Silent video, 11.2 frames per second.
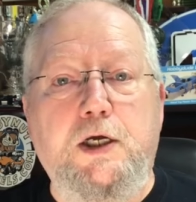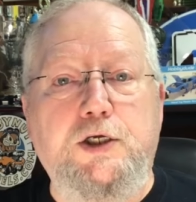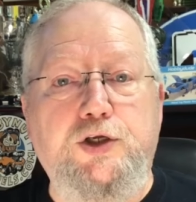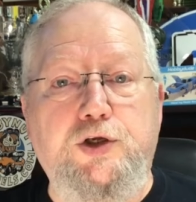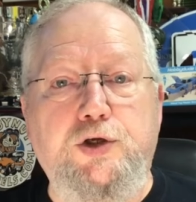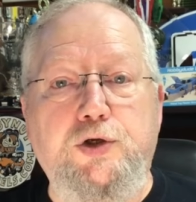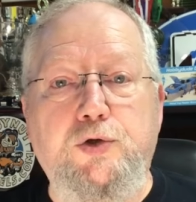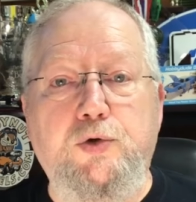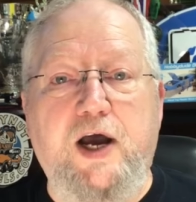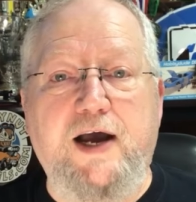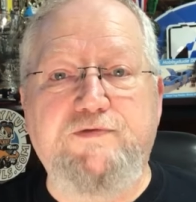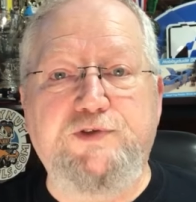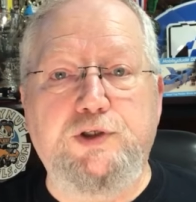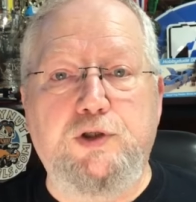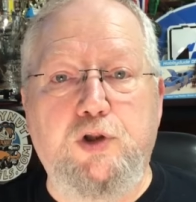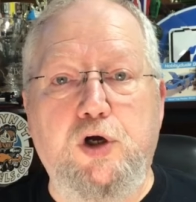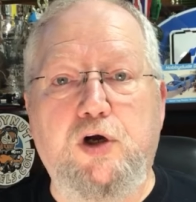you have to
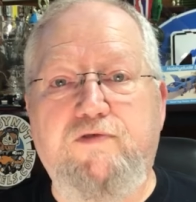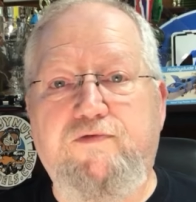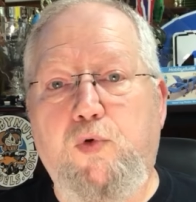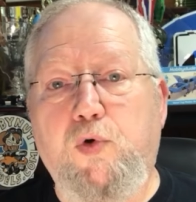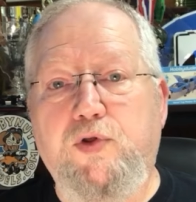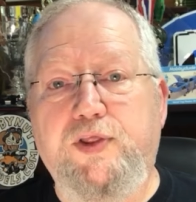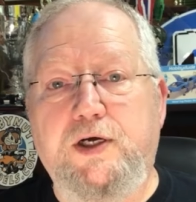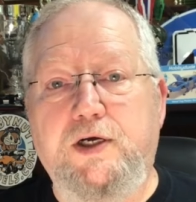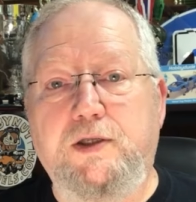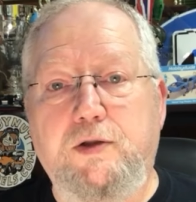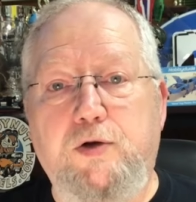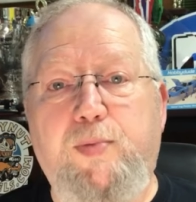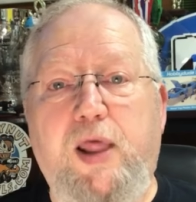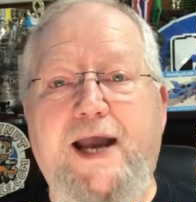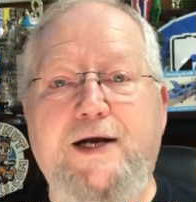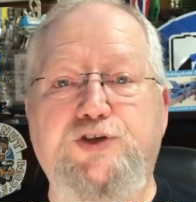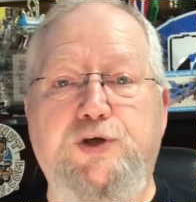look for the little
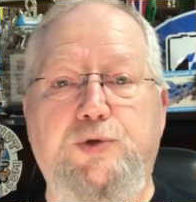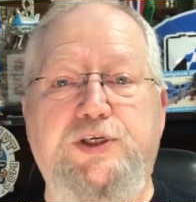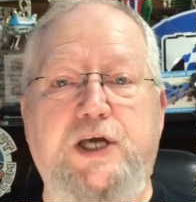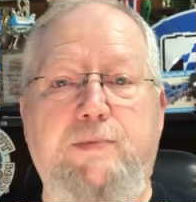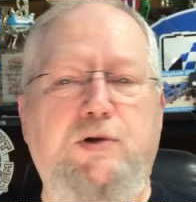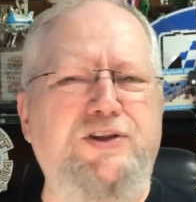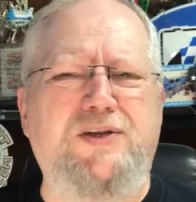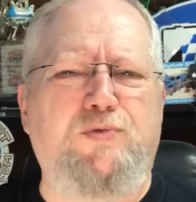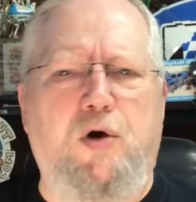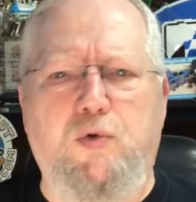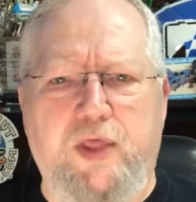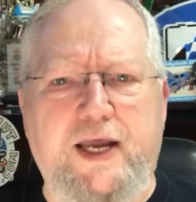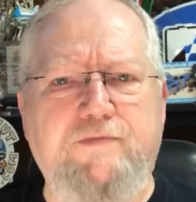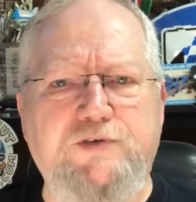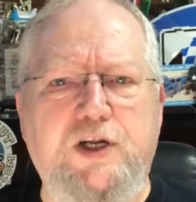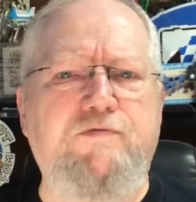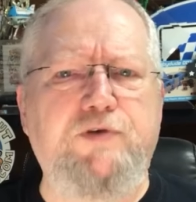placards on the table. Nothing wrong with that.
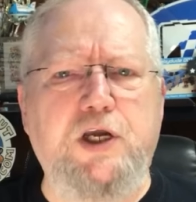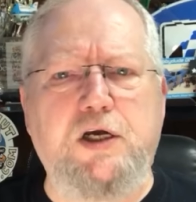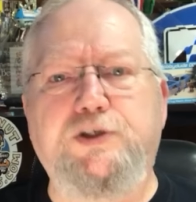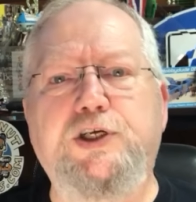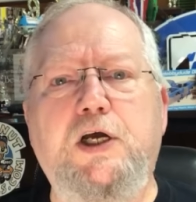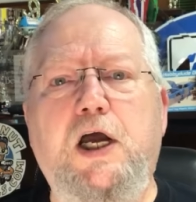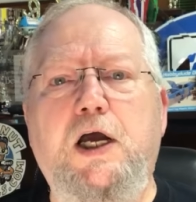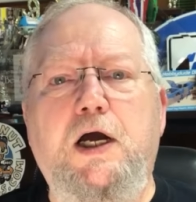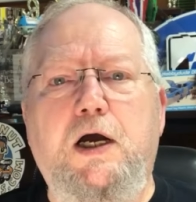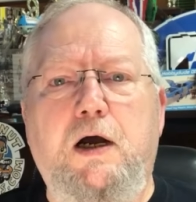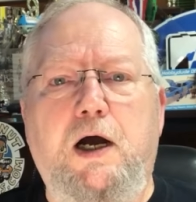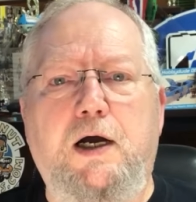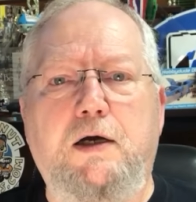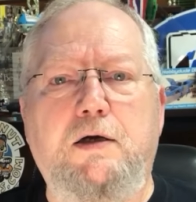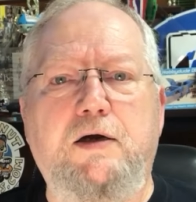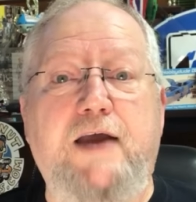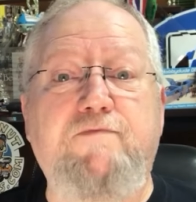I've done it for years.
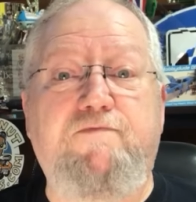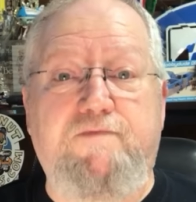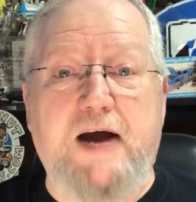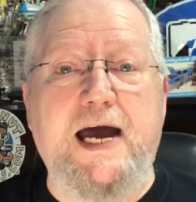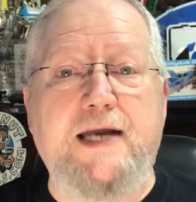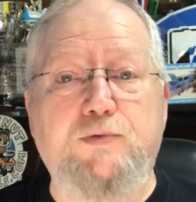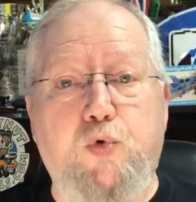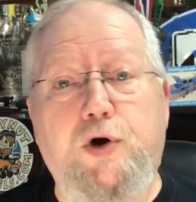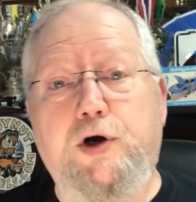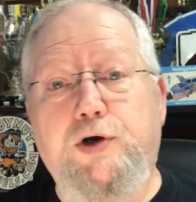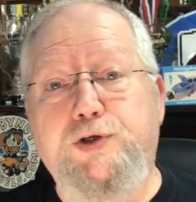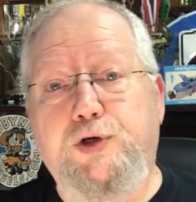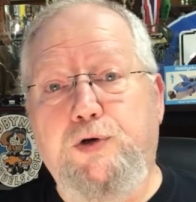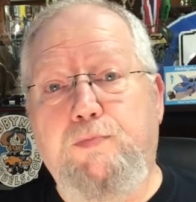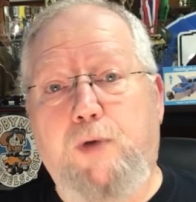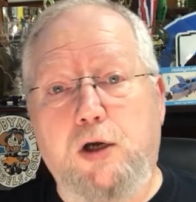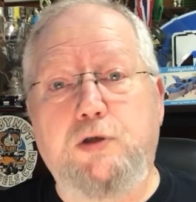And find where your
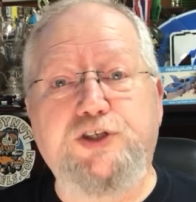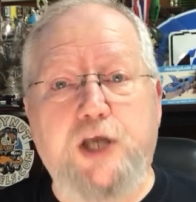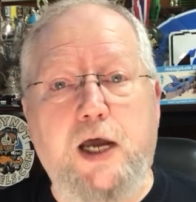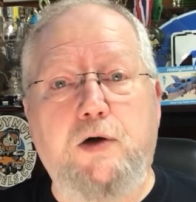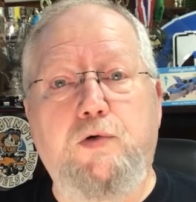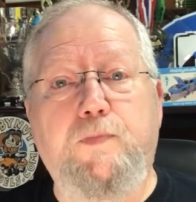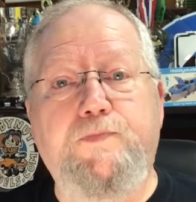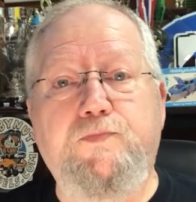models go.